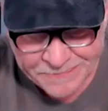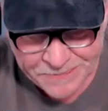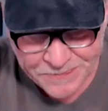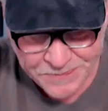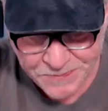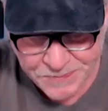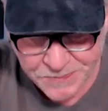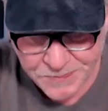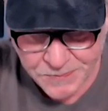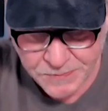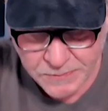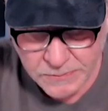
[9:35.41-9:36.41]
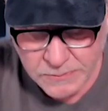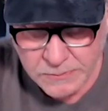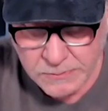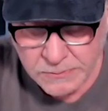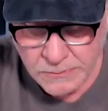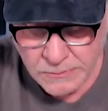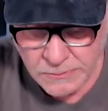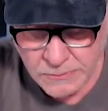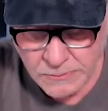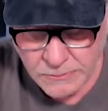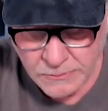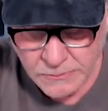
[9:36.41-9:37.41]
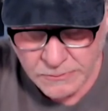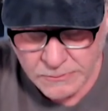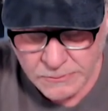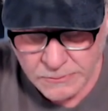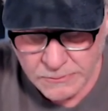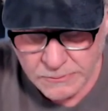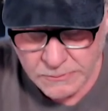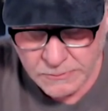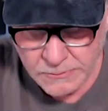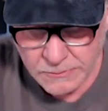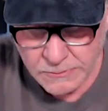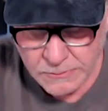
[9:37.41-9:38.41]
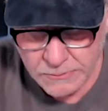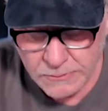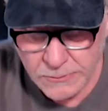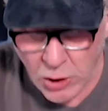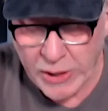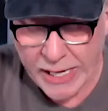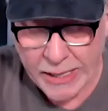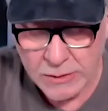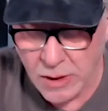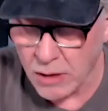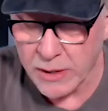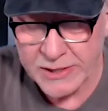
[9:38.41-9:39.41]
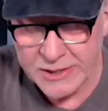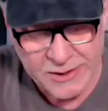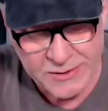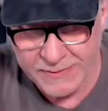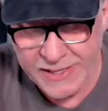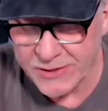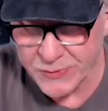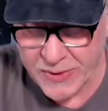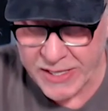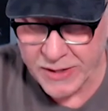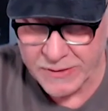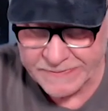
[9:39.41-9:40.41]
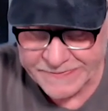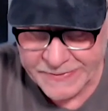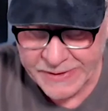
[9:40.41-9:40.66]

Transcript: You know, he leads the league in O P S. Oh, yeah. No, this is, he's real.